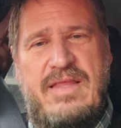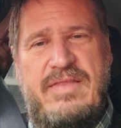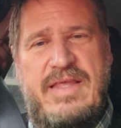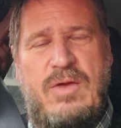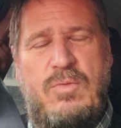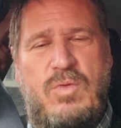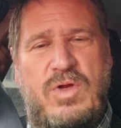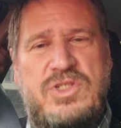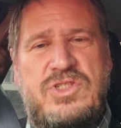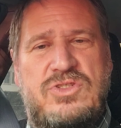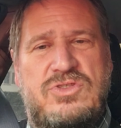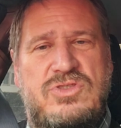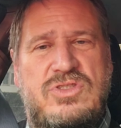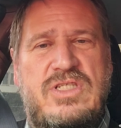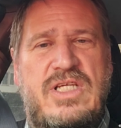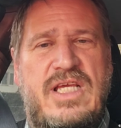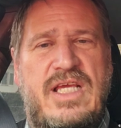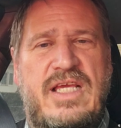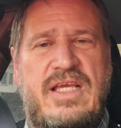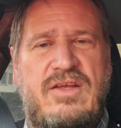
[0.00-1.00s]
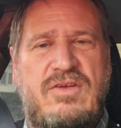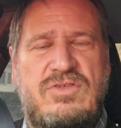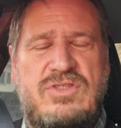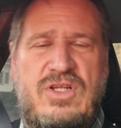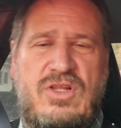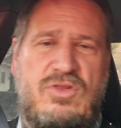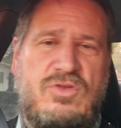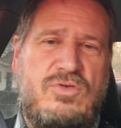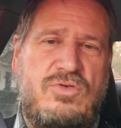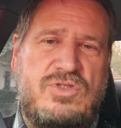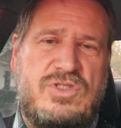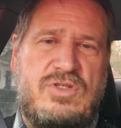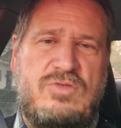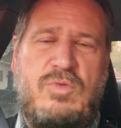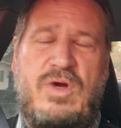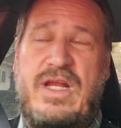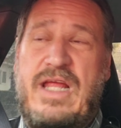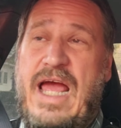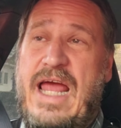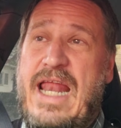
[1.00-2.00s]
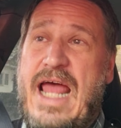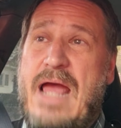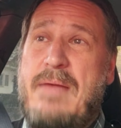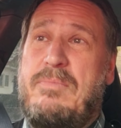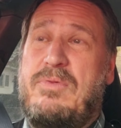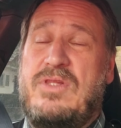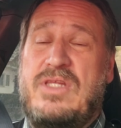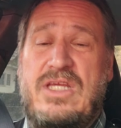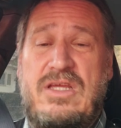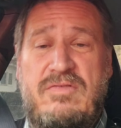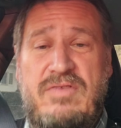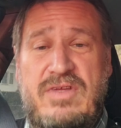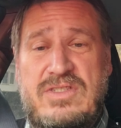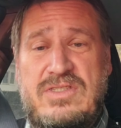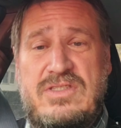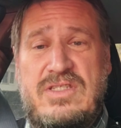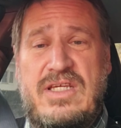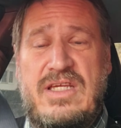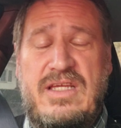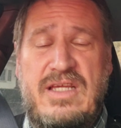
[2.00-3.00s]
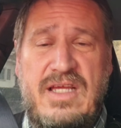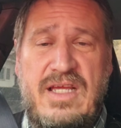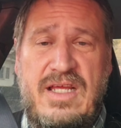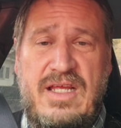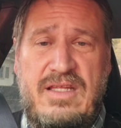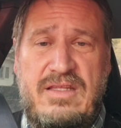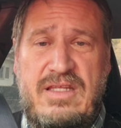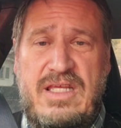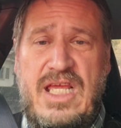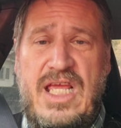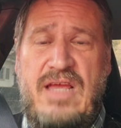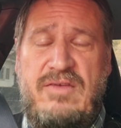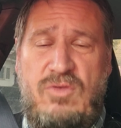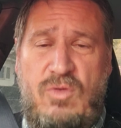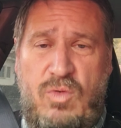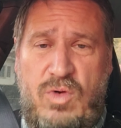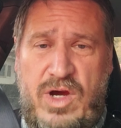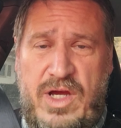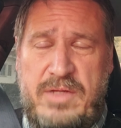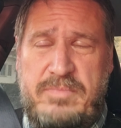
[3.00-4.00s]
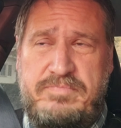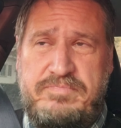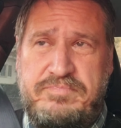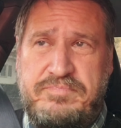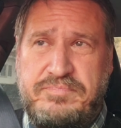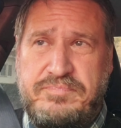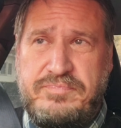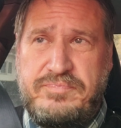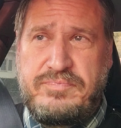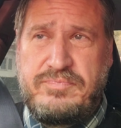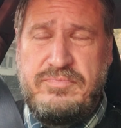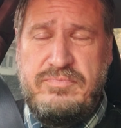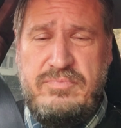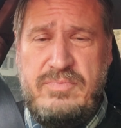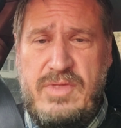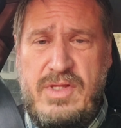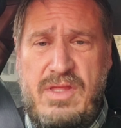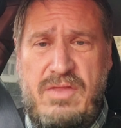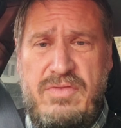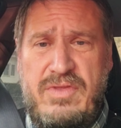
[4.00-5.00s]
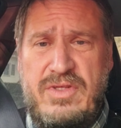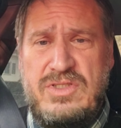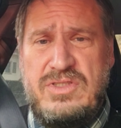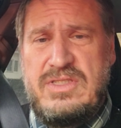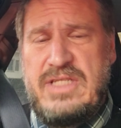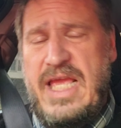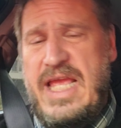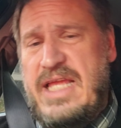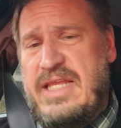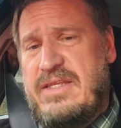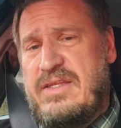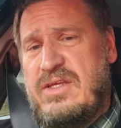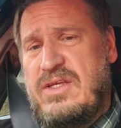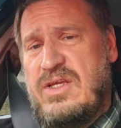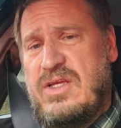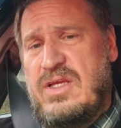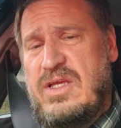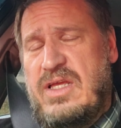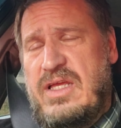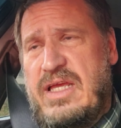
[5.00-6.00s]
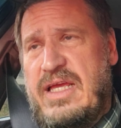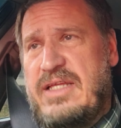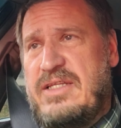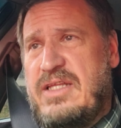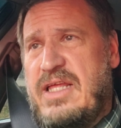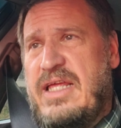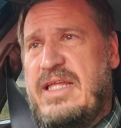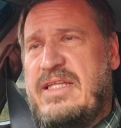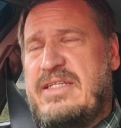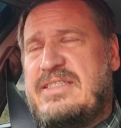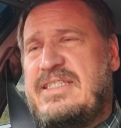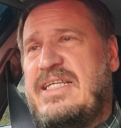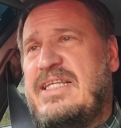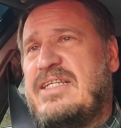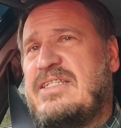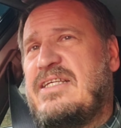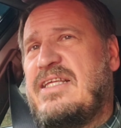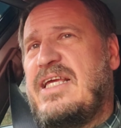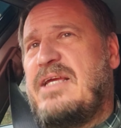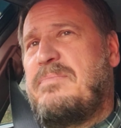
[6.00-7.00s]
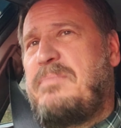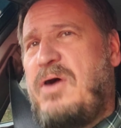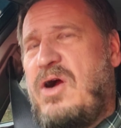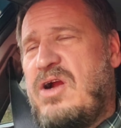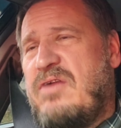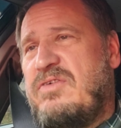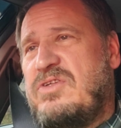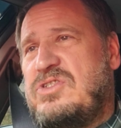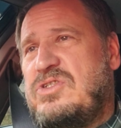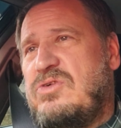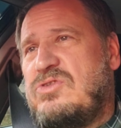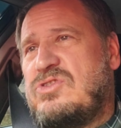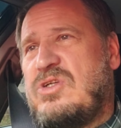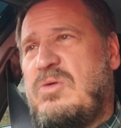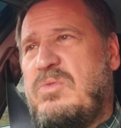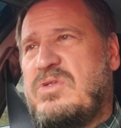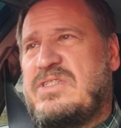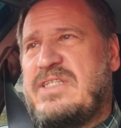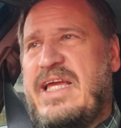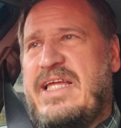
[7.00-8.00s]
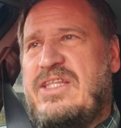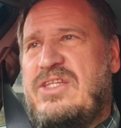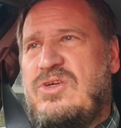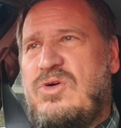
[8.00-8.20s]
that what you're seeing here is an illusion. What, and I believe it's the the evil one, the Satan, and and see this thing part of it too. It's almost like